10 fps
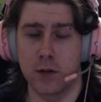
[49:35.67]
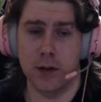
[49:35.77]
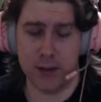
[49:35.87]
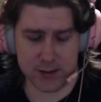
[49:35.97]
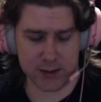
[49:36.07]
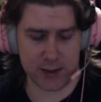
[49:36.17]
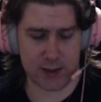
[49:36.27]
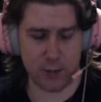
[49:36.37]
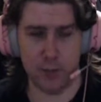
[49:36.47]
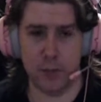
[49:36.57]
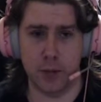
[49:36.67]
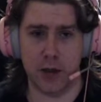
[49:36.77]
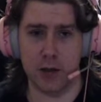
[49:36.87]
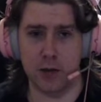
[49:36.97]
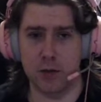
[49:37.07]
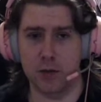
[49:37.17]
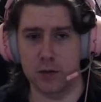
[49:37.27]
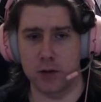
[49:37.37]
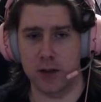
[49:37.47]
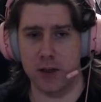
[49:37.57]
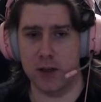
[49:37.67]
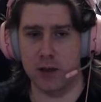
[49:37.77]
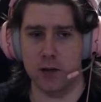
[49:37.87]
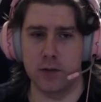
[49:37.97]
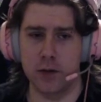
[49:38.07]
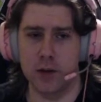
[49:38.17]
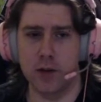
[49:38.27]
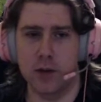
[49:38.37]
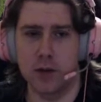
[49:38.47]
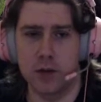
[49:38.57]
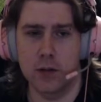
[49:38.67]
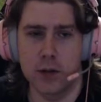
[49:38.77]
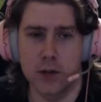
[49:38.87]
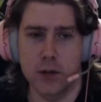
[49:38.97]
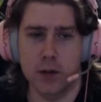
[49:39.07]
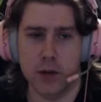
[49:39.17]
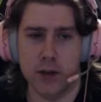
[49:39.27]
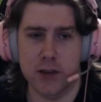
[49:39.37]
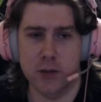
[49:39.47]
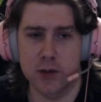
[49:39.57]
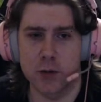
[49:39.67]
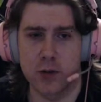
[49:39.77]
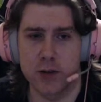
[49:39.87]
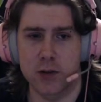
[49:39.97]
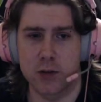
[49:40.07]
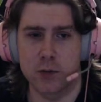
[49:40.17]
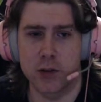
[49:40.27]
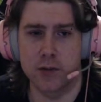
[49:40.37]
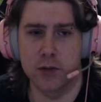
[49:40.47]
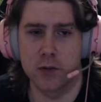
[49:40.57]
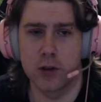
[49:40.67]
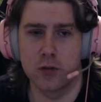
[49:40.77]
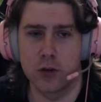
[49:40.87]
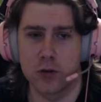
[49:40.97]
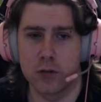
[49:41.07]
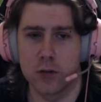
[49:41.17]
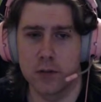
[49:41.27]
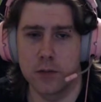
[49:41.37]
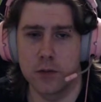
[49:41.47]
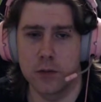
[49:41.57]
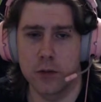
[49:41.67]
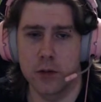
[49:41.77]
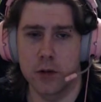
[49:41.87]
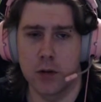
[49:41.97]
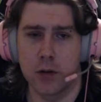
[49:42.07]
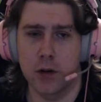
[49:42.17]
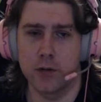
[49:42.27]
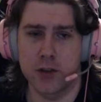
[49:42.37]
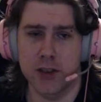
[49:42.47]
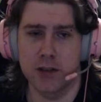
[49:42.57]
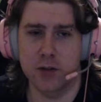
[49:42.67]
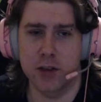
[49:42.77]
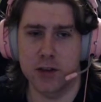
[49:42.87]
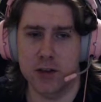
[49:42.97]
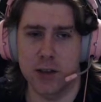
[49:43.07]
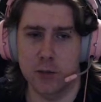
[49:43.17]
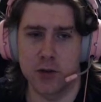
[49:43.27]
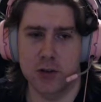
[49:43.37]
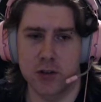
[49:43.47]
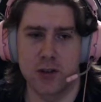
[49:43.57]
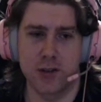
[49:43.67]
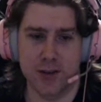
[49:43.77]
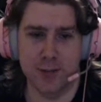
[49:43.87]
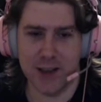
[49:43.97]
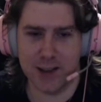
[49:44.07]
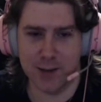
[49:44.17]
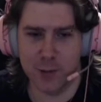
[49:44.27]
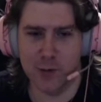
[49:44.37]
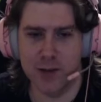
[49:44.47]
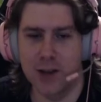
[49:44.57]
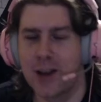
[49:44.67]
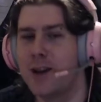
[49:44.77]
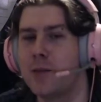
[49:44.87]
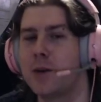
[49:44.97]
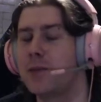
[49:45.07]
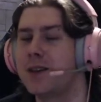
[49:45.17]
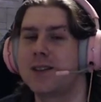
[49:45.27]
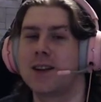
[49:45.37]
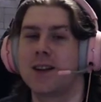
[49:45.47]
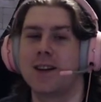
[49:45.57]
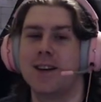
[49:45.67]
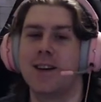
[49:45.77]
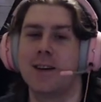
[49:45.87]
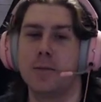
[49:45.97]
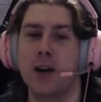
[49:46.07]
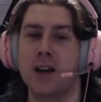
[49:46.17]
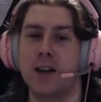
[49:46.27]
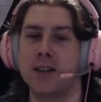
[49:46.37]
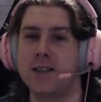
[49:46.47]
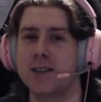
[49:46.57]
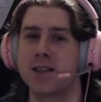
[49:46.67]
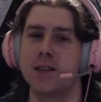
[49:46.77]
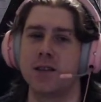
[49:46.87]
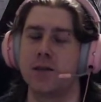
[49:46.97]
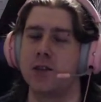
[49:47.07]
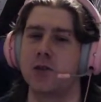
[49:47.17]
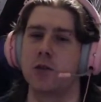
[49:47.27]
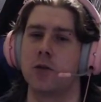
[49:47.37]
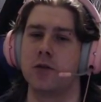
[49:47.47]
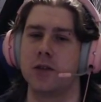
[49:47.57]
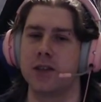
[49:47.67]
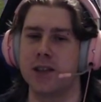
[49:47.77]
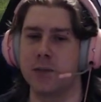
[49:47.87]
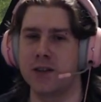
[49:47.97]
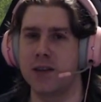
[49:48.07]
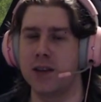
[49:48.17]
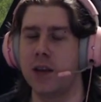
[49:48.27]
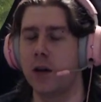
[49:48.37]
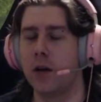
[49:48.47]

let's say, cave. Okay, this was a quest, sorry, we have to do dungeon, right? Obviously there's nothing here because it's just me at the moment, but basically I tested this feature on the CBT,